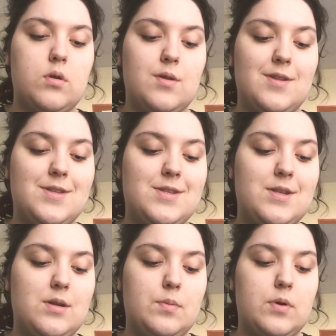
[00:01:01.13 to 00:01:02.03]
on the
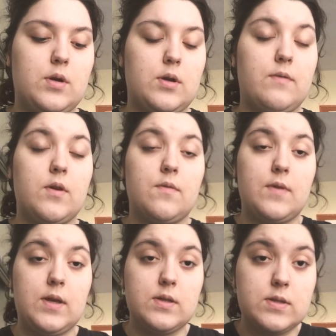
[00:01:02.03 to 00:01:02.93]
center part of your
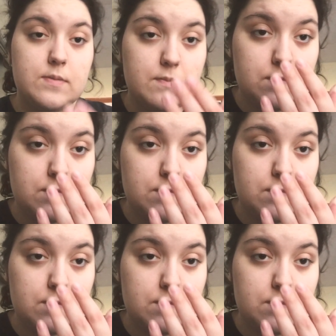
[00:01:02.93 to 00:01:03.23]
face.